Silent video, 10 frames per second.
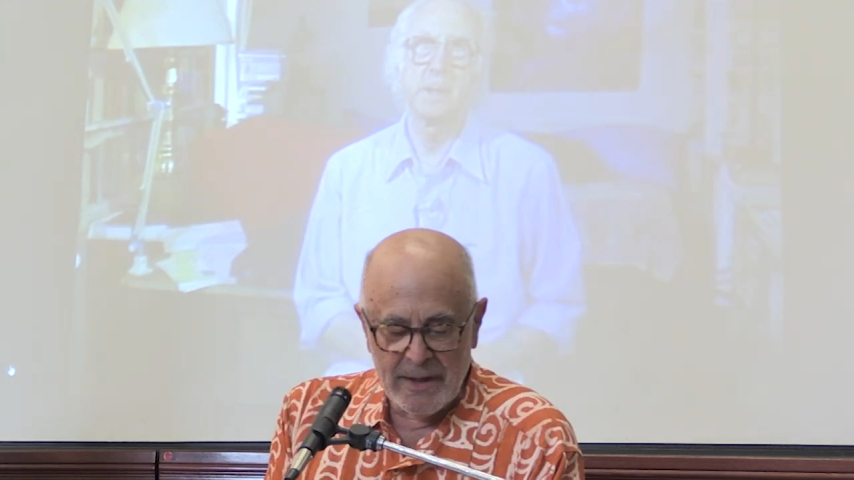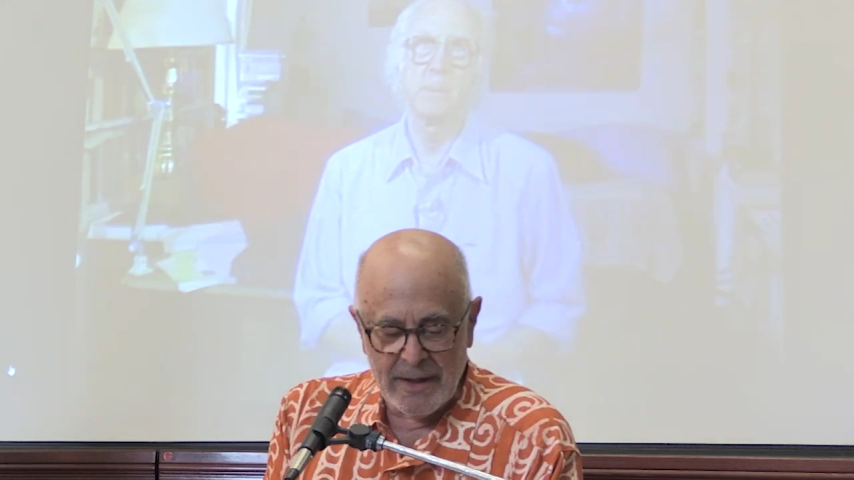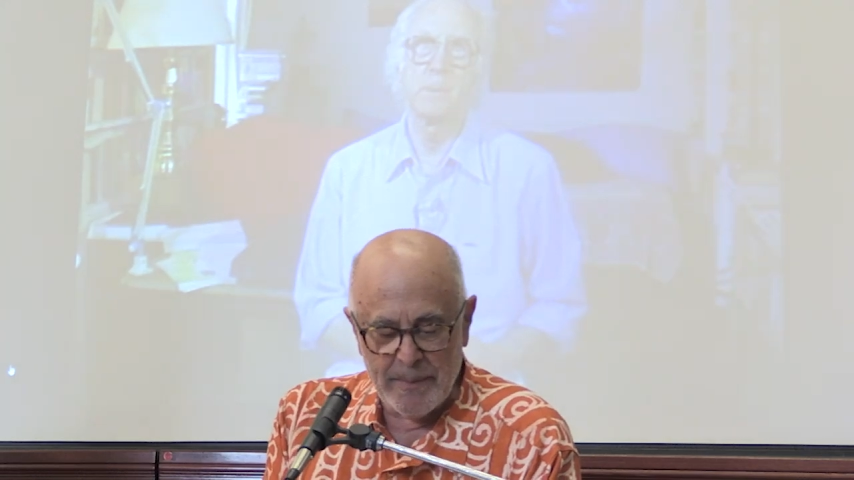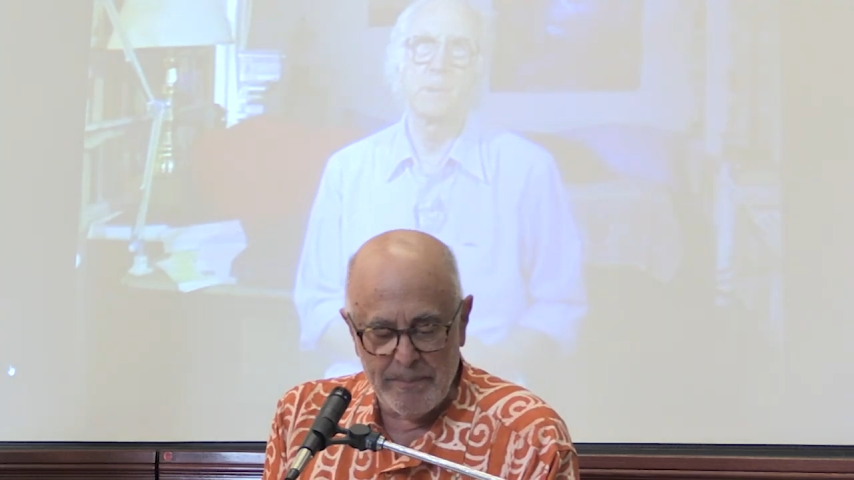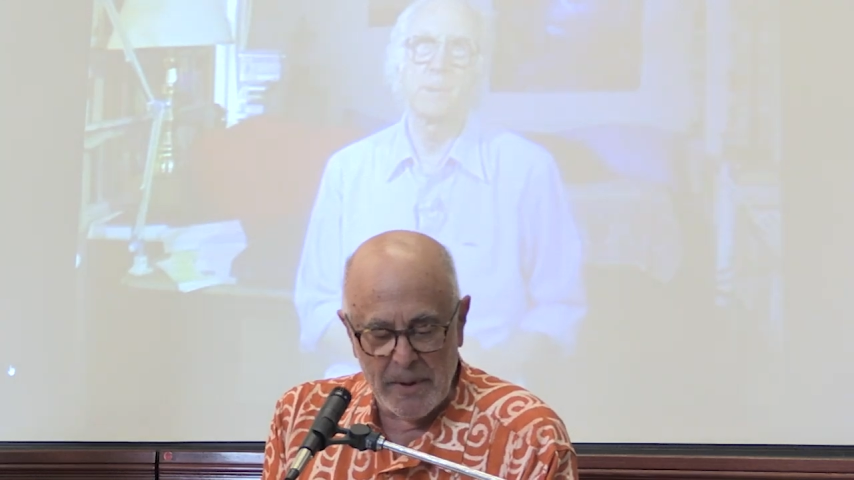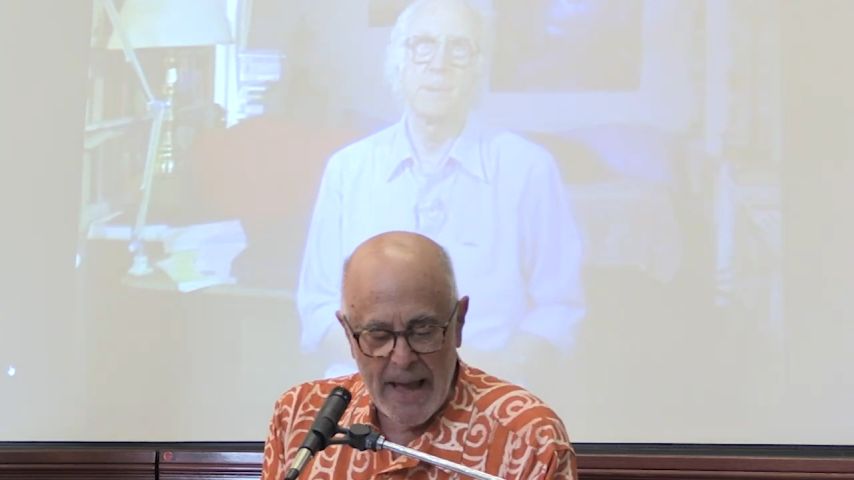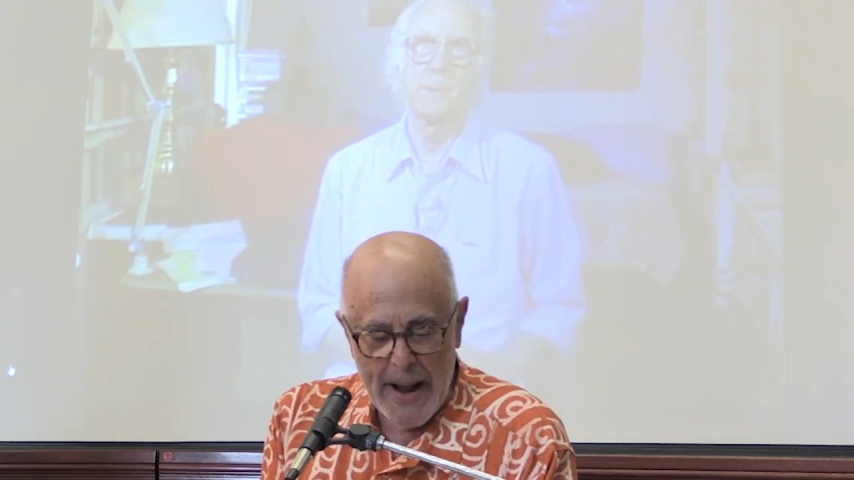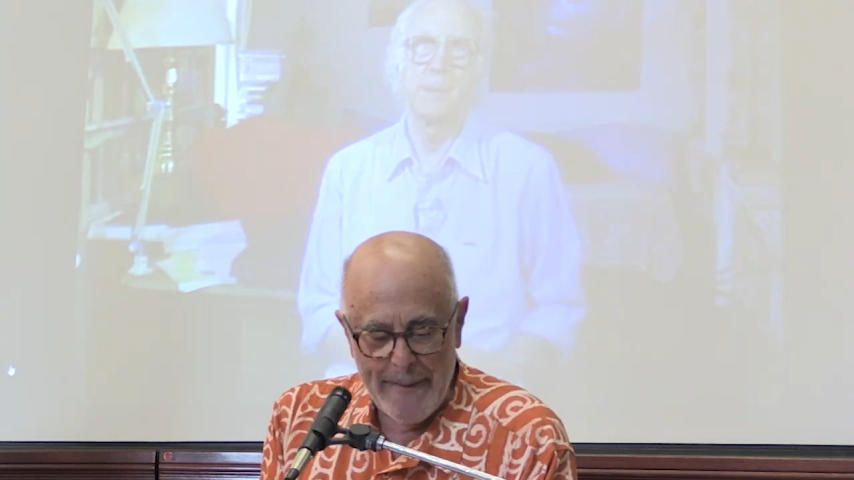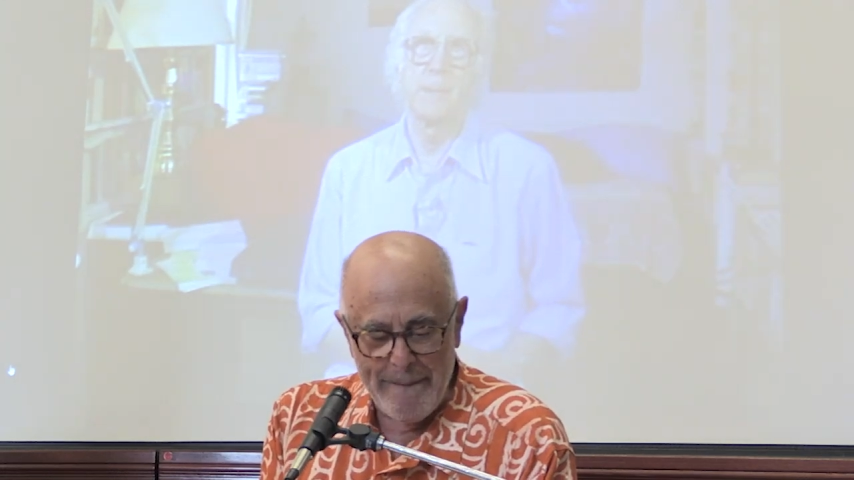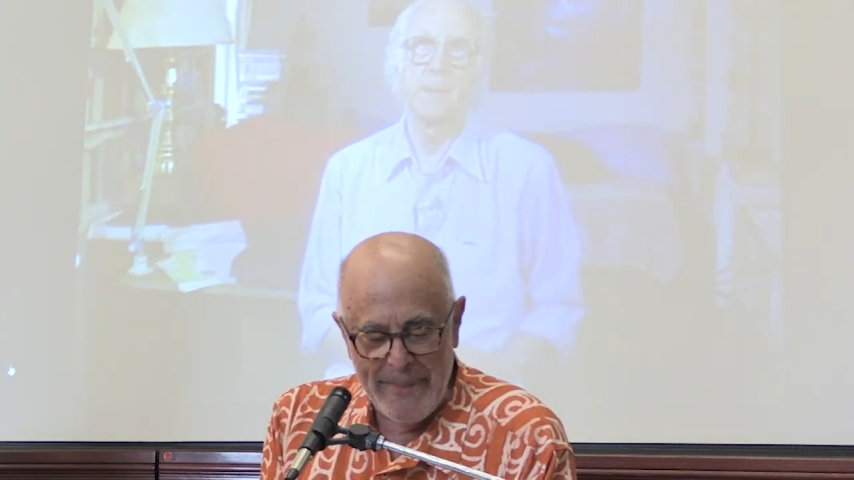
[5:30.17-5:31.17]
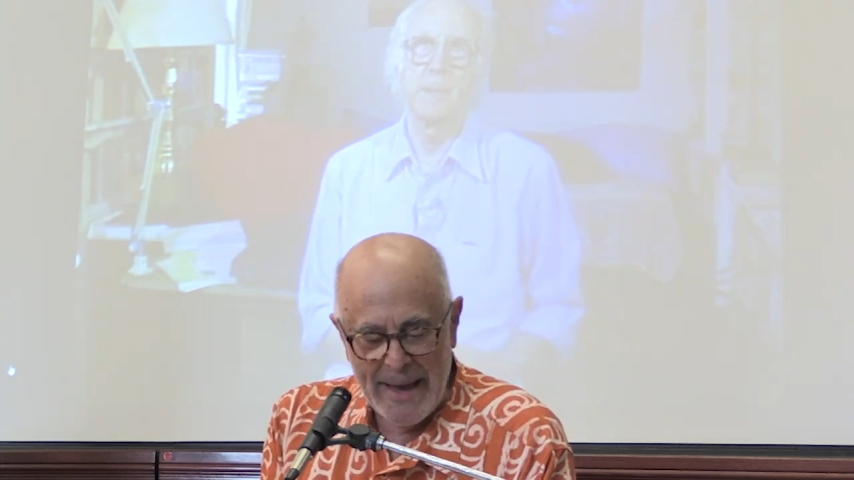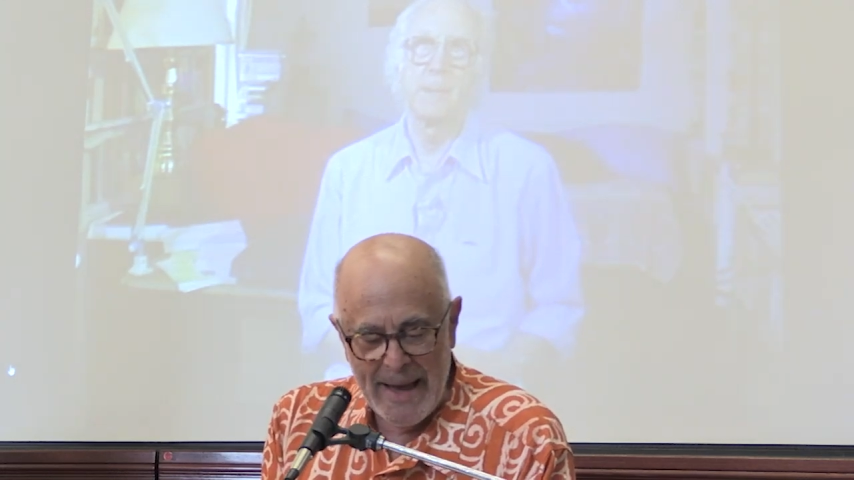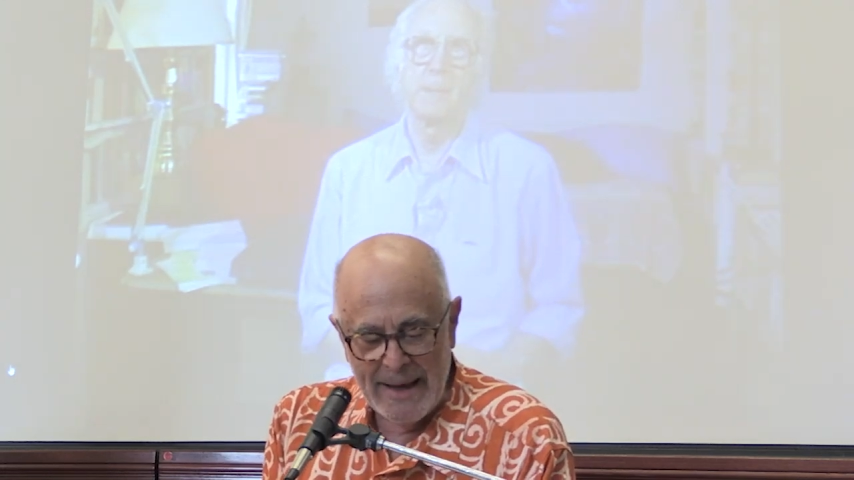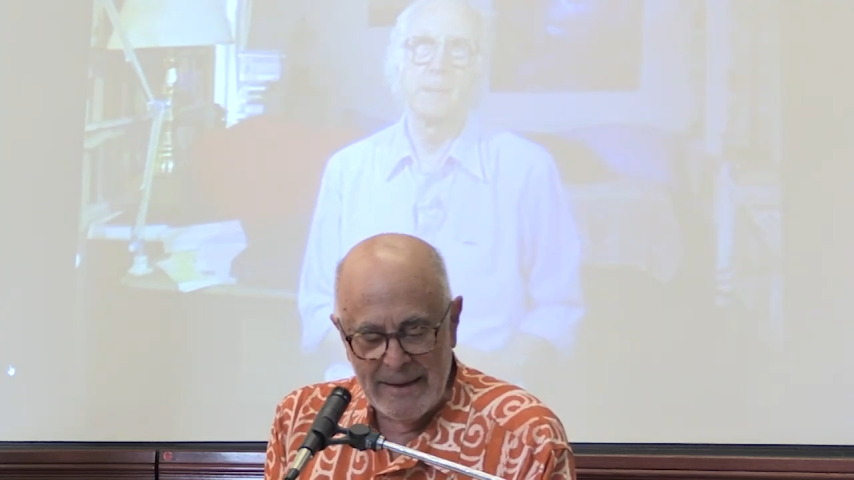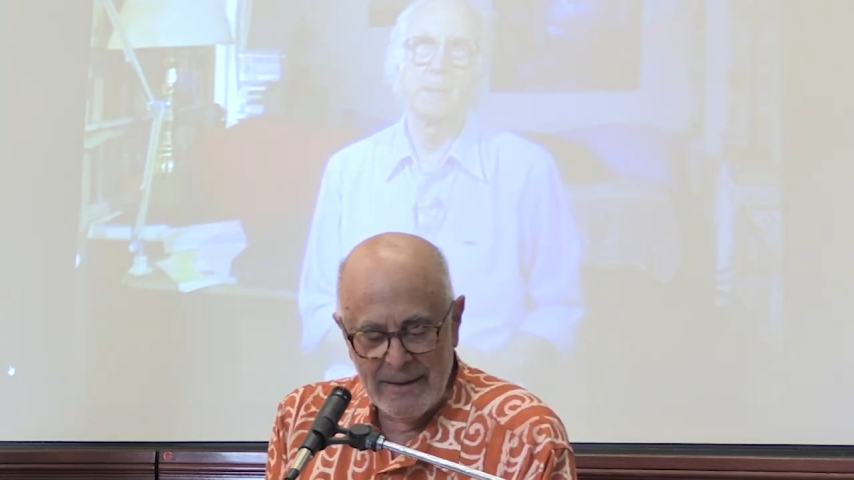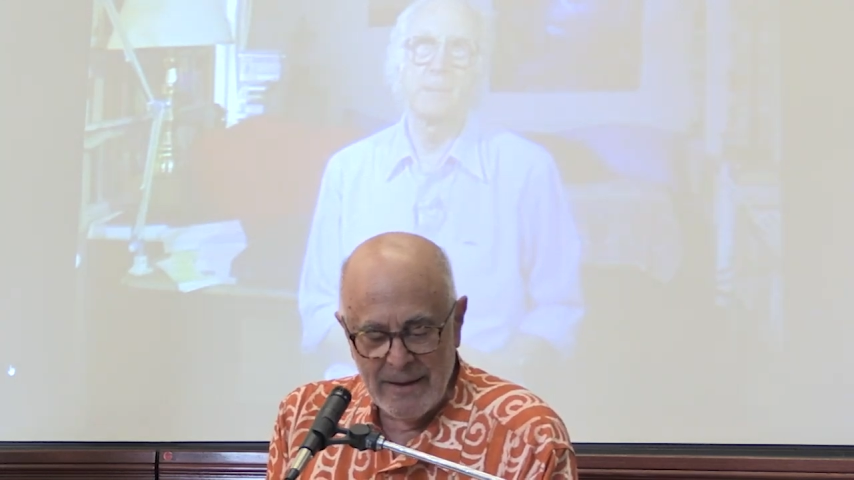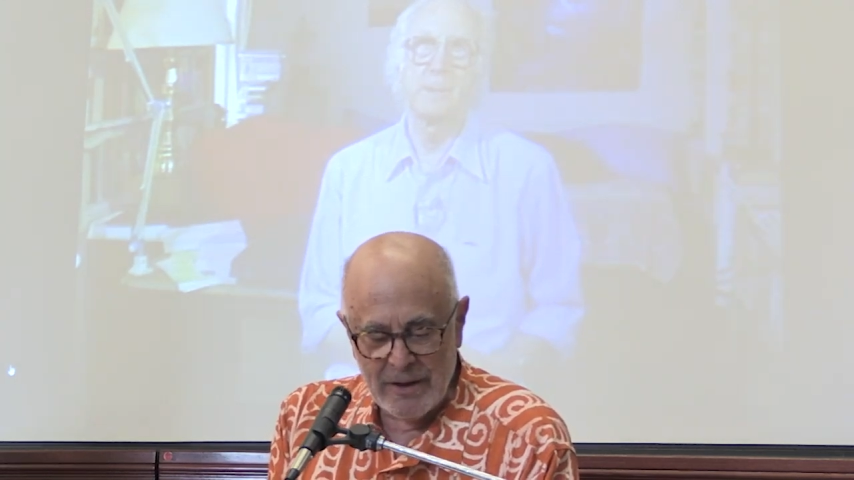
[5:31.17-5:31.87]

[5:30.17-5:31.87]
in a black bag